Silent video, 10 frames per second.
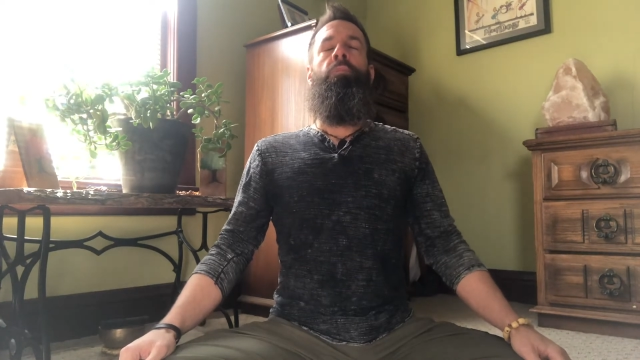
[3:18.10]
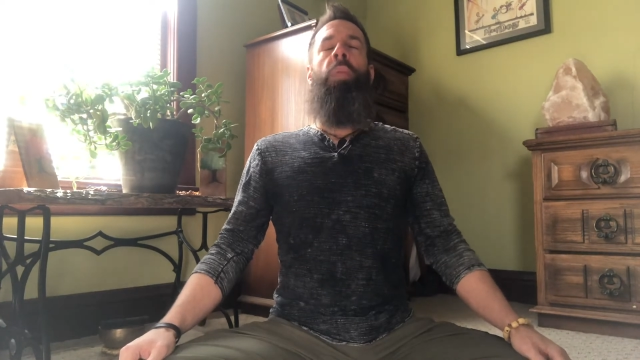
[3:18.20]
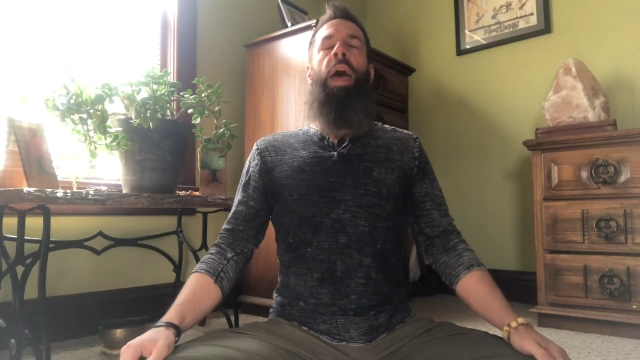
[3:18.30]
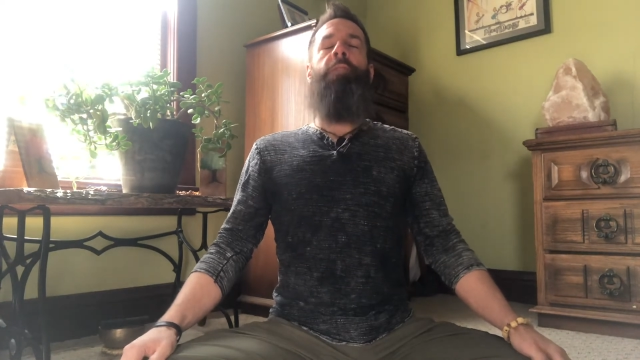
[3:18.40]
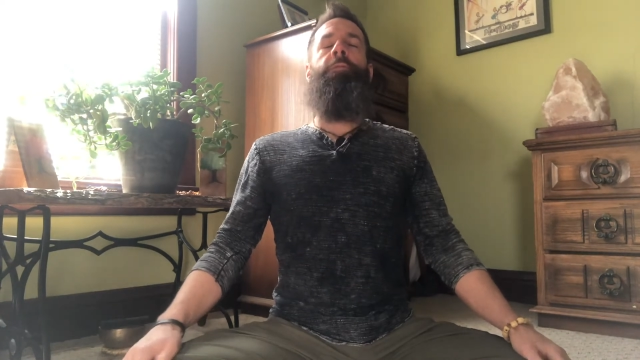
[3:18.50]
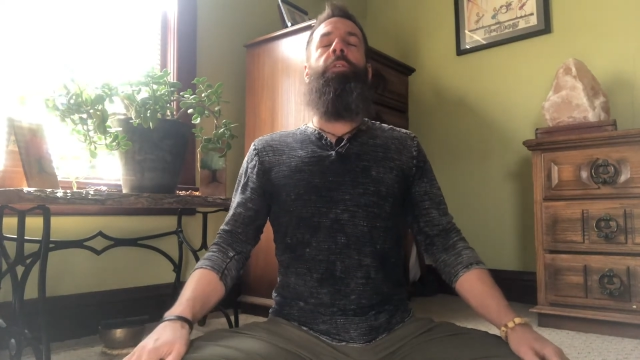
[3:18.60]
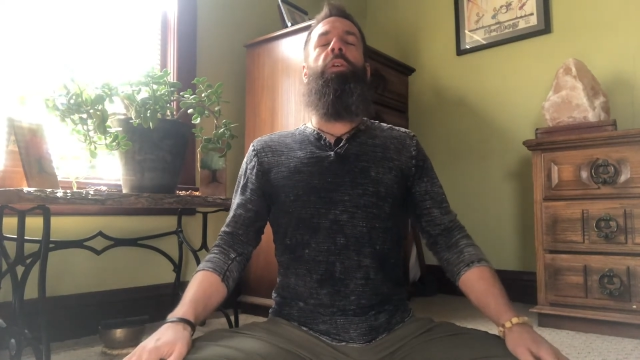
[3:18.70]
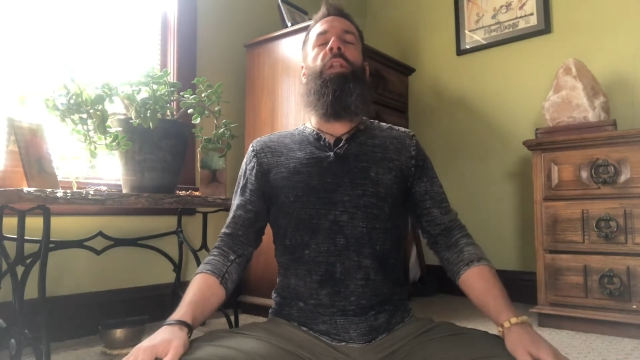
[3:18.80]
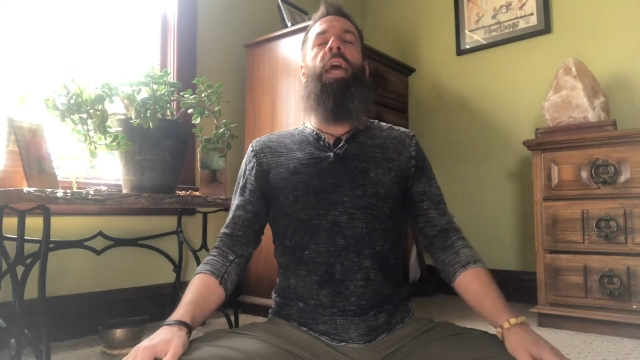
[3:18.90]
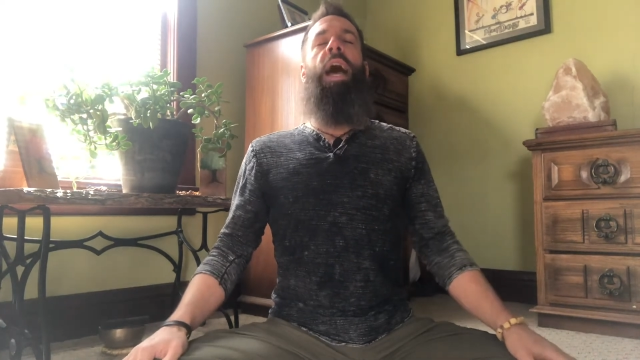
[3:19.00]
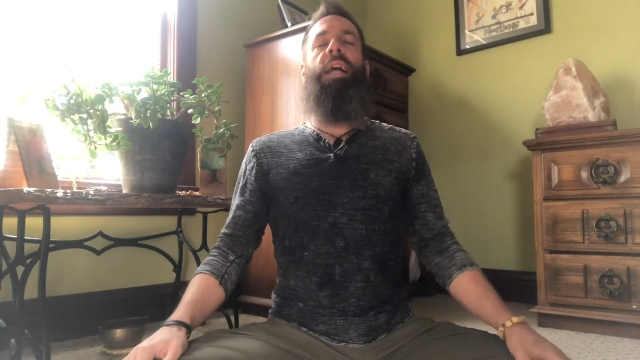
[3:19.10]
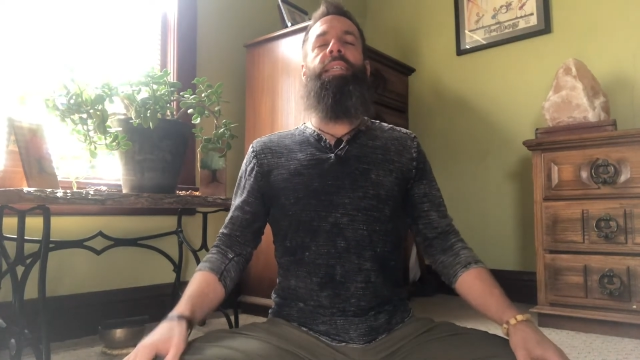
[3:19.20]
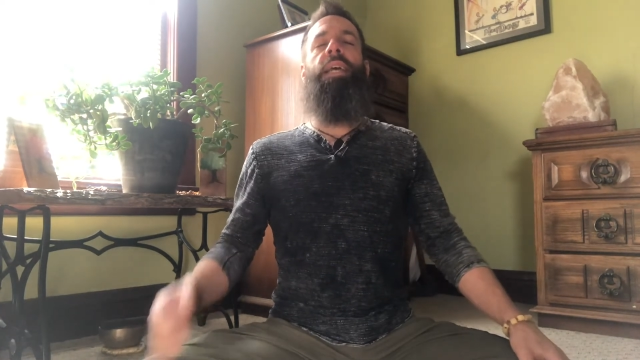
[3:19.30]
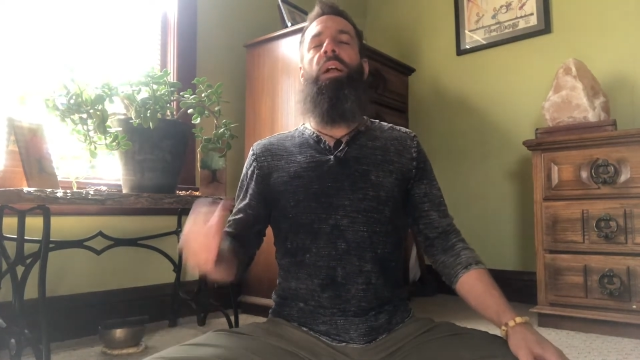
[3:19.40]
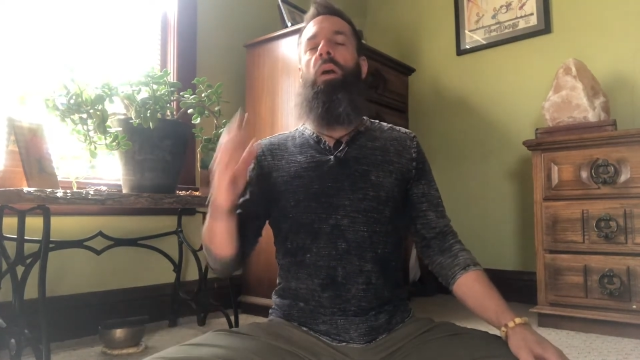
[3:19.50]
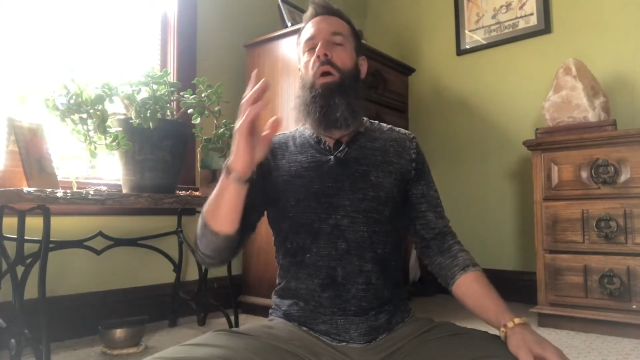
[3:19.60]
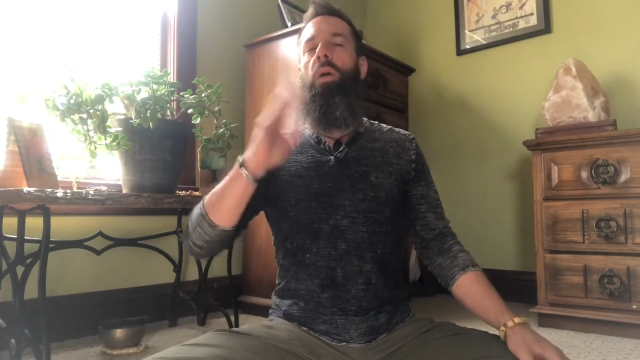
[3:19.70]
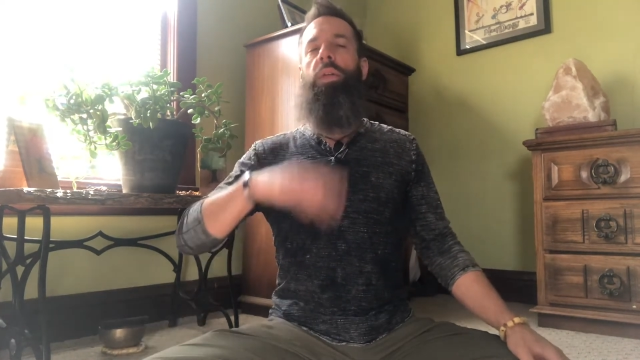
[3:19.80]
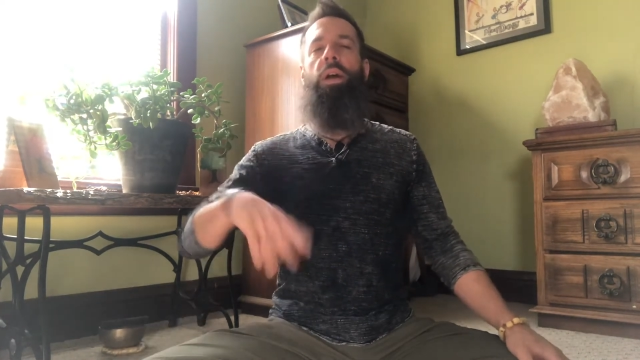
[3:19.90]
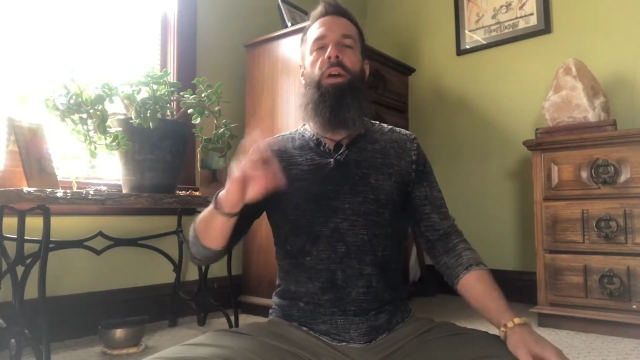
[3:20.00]
and fully exhale all
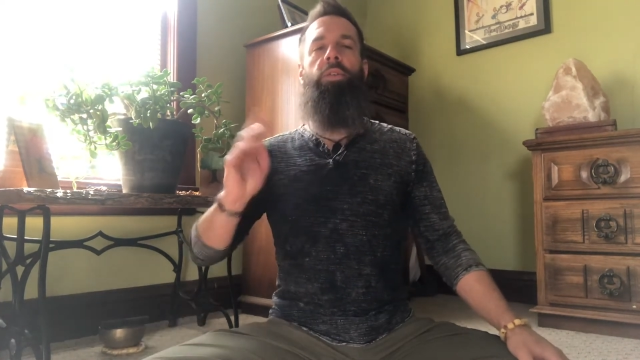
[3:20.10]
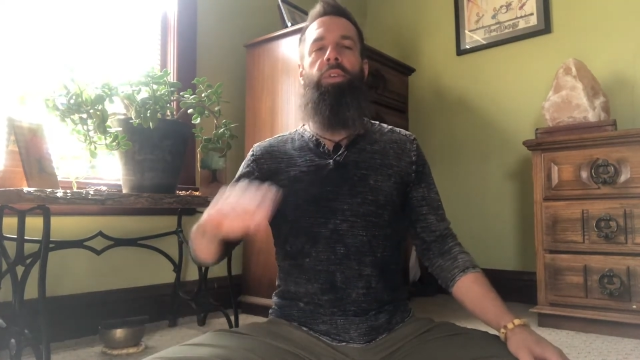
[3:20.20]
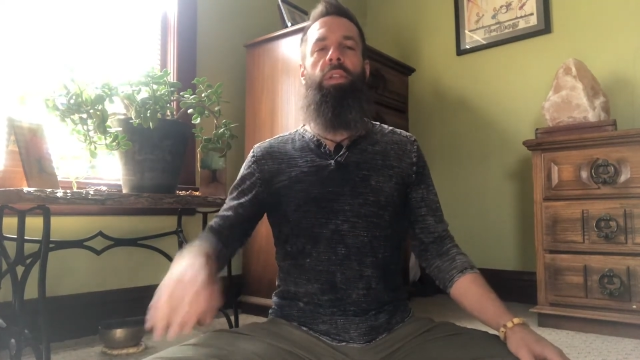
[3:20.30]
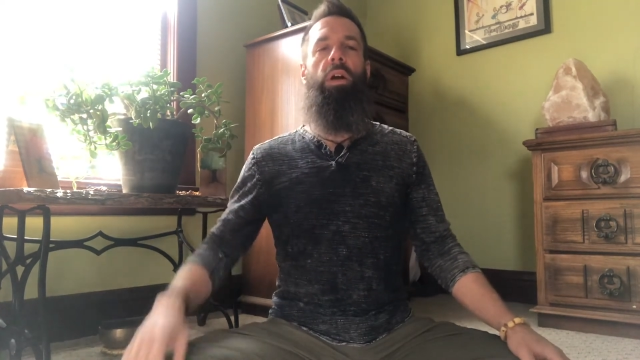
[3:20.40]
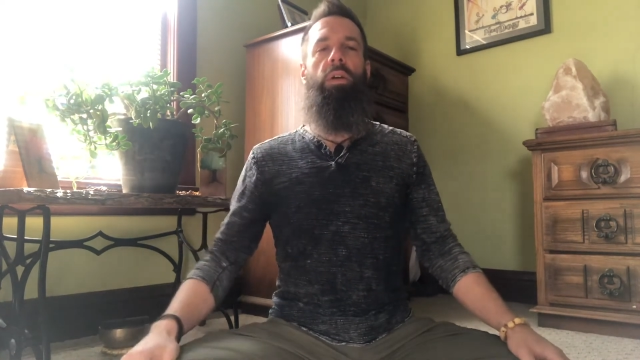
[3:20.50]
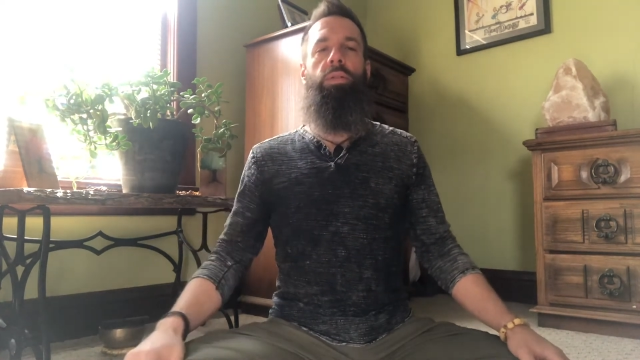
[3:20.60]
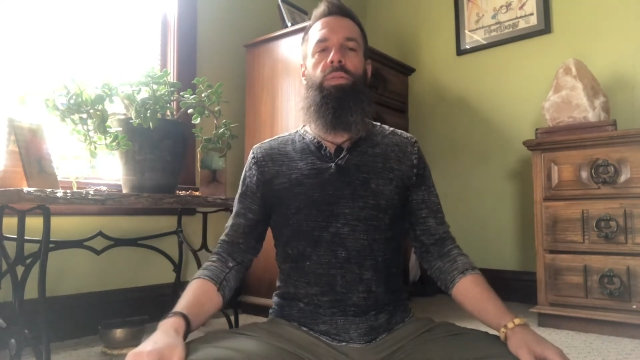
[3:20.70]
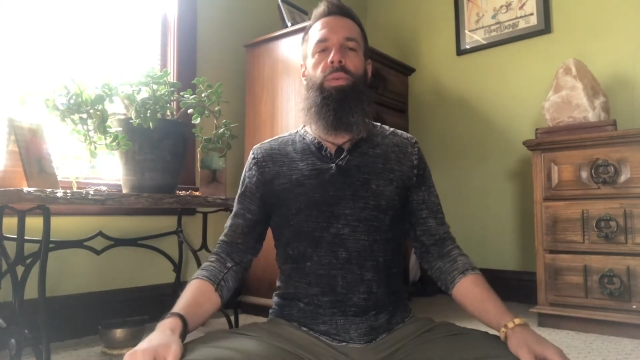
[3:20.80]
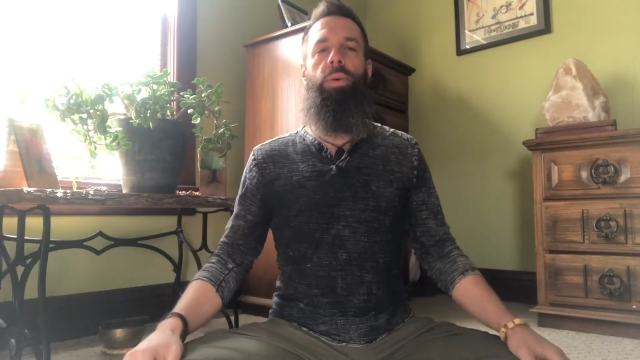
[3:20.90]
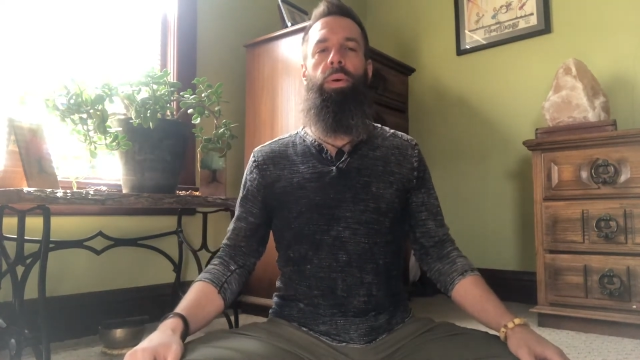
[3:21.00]
the air out of your lungs.